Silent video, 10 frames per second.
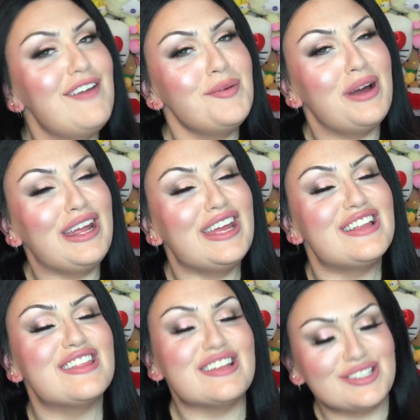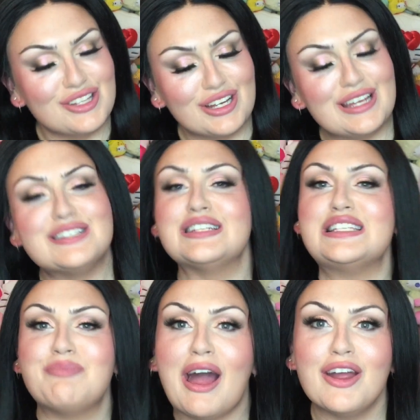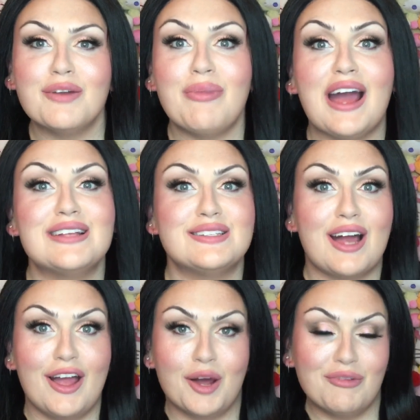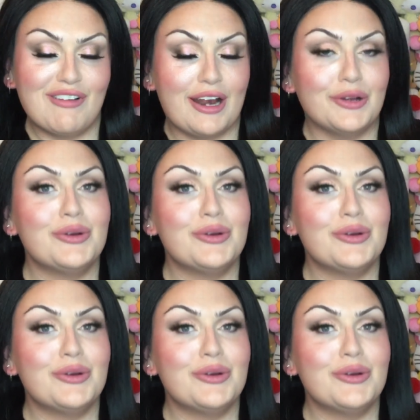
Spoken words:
everybody, this look is inspired by Zion Moreno,